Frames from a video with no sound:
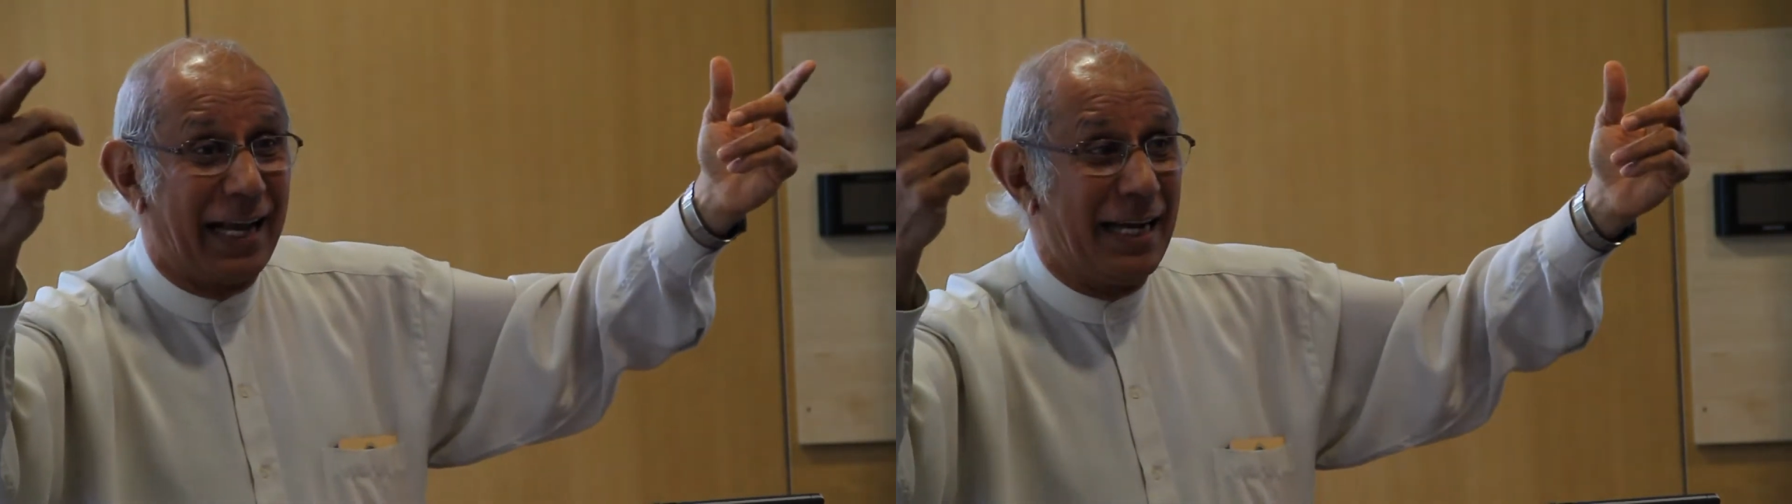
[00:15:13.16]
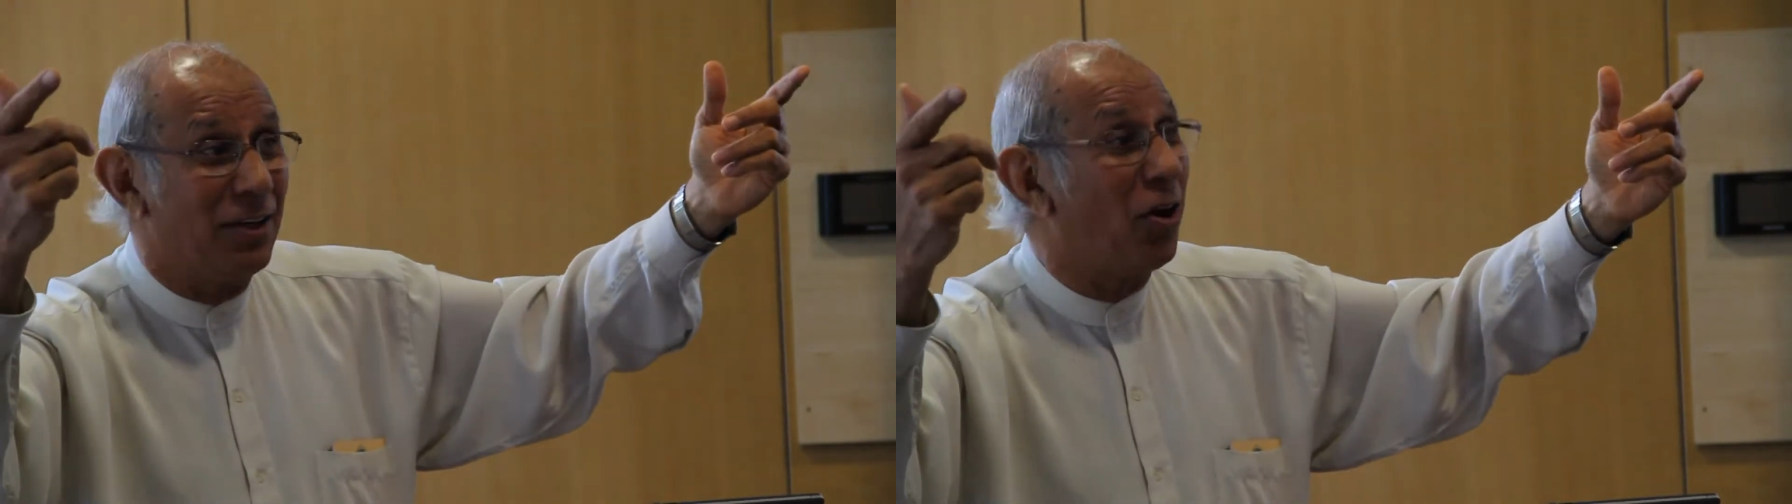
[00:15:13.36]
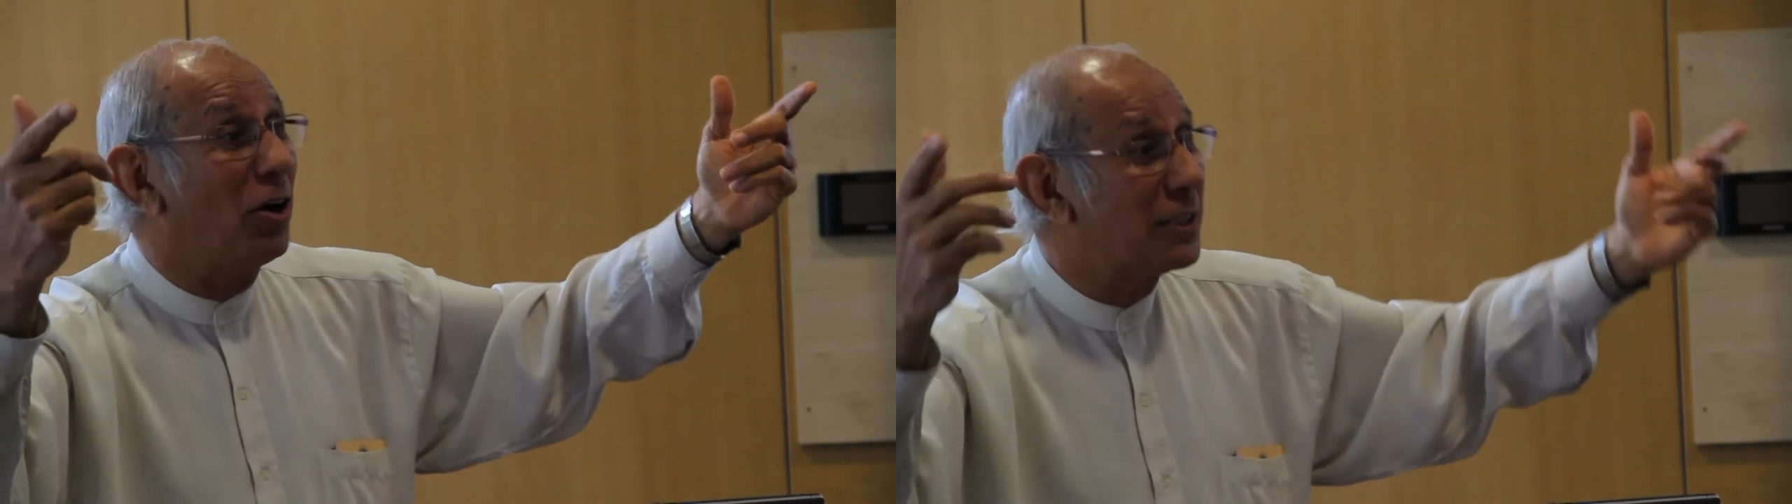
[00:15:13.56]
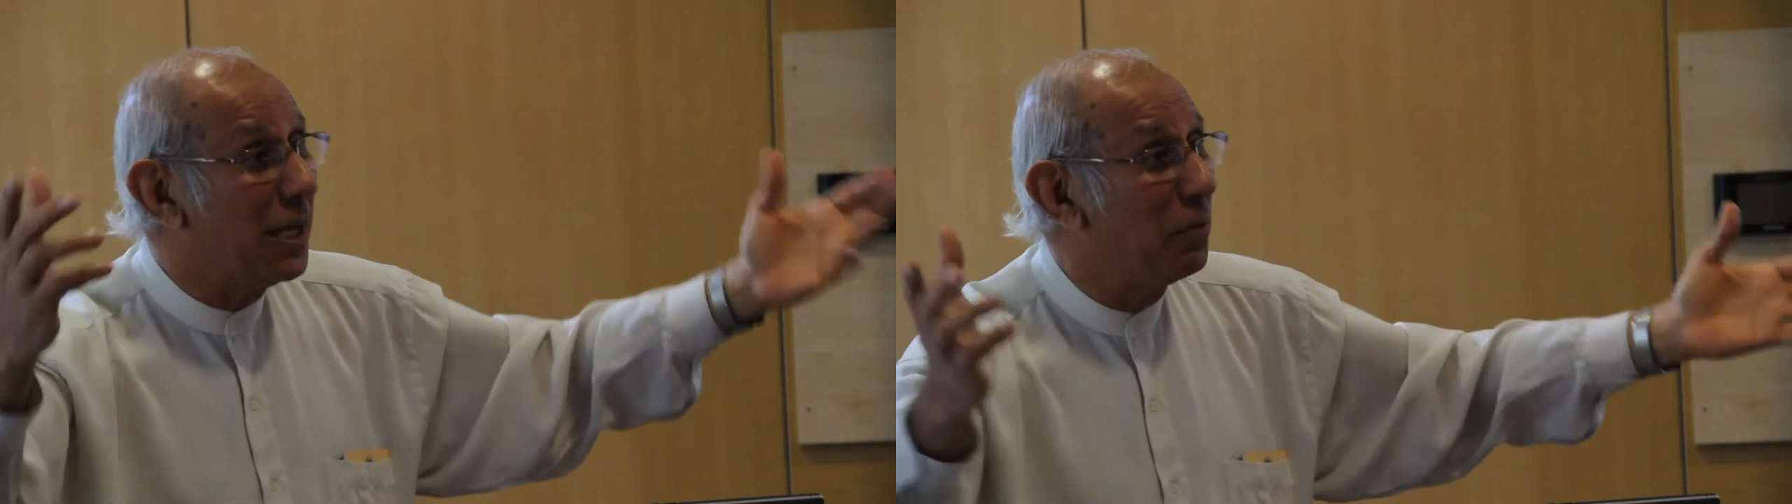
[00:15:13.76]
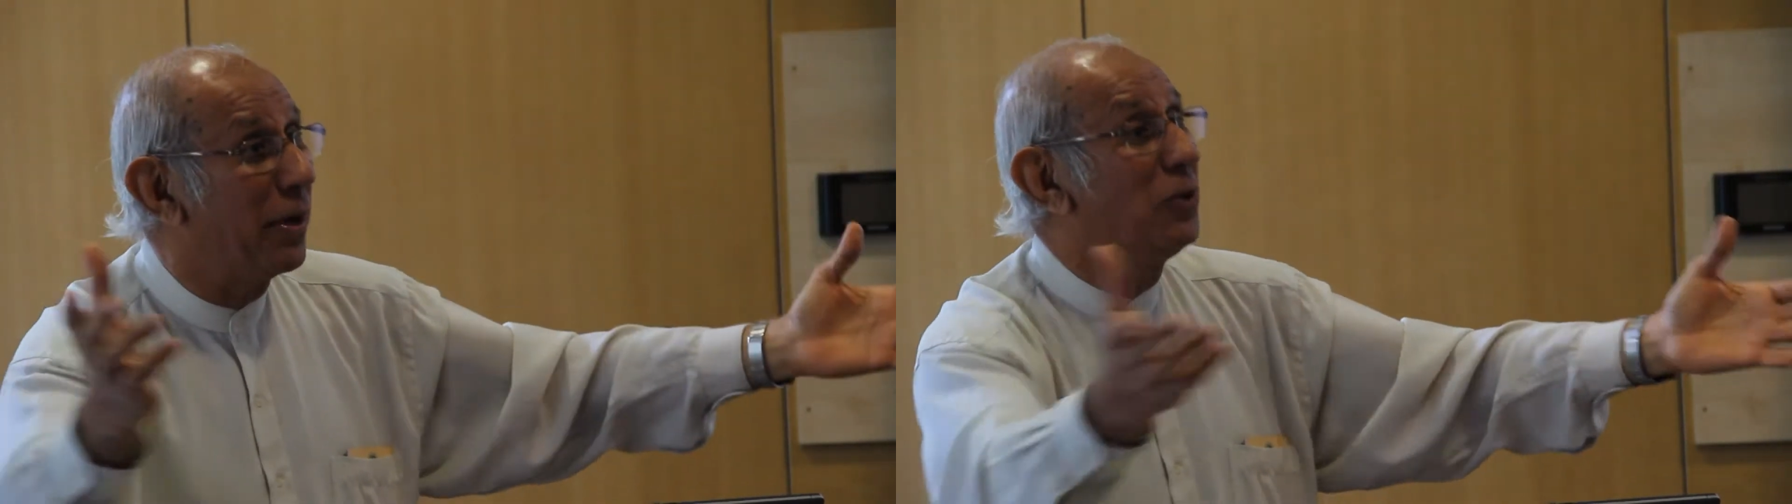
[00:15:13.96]
kind of
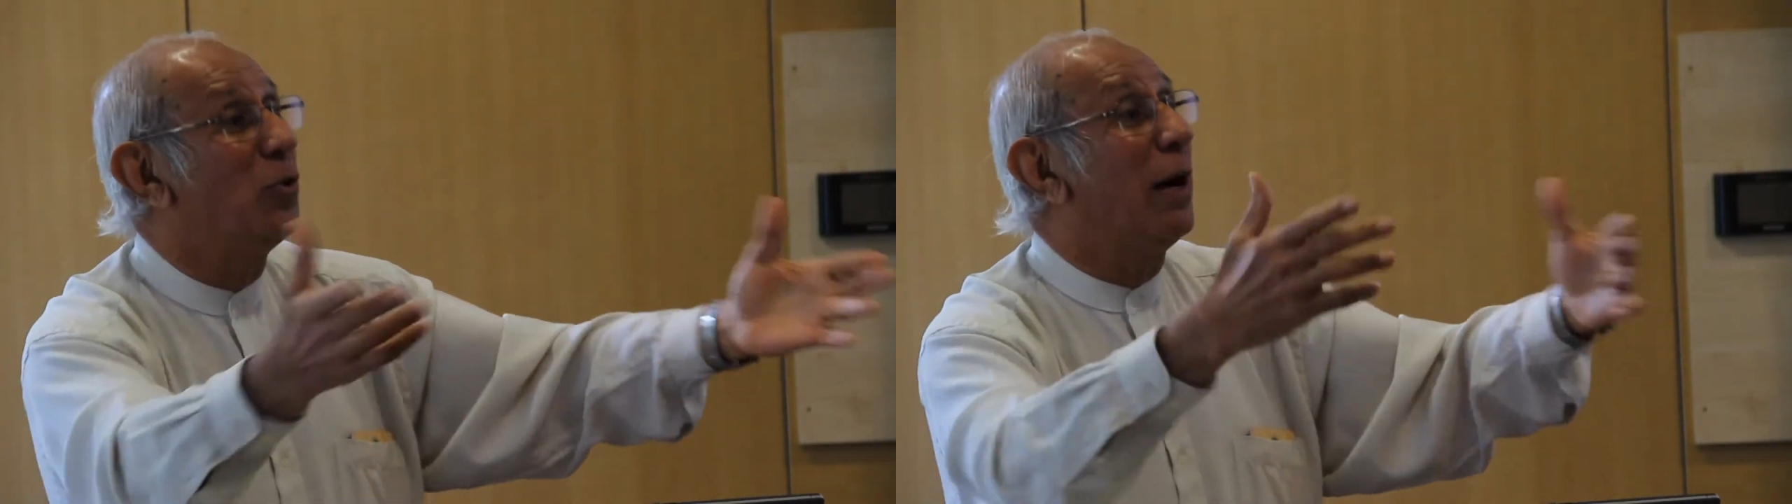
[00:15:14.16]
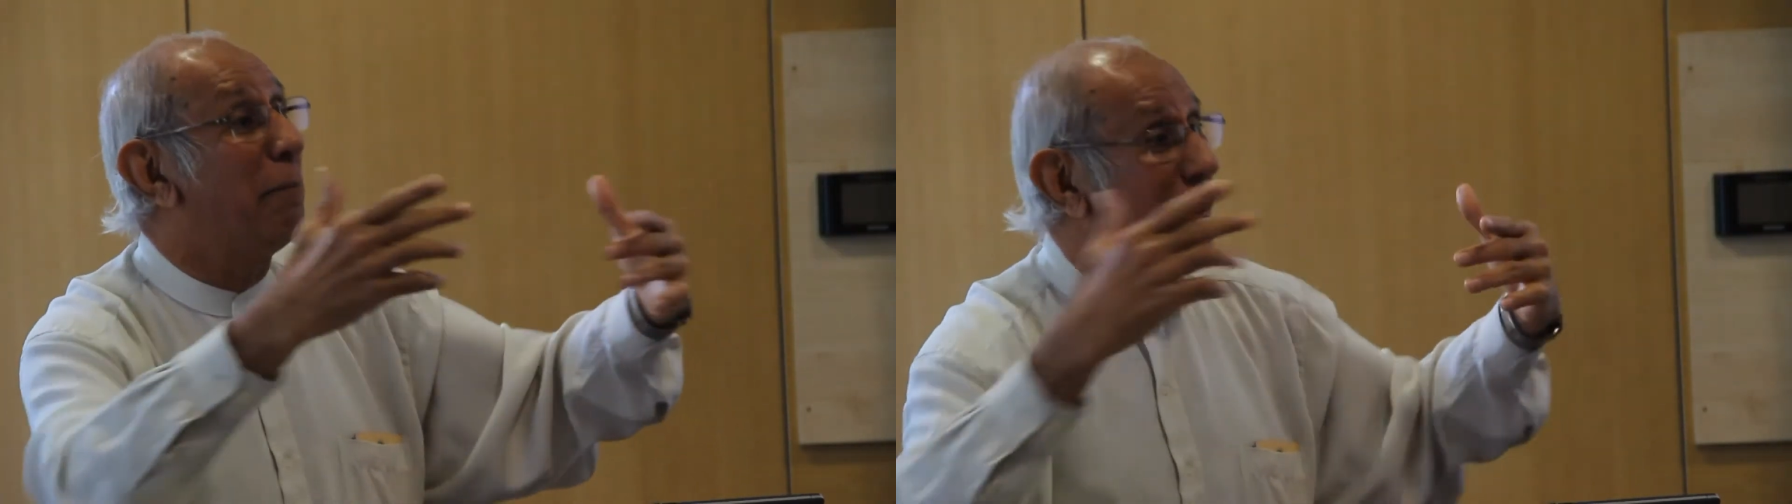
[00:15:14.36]
concept where you have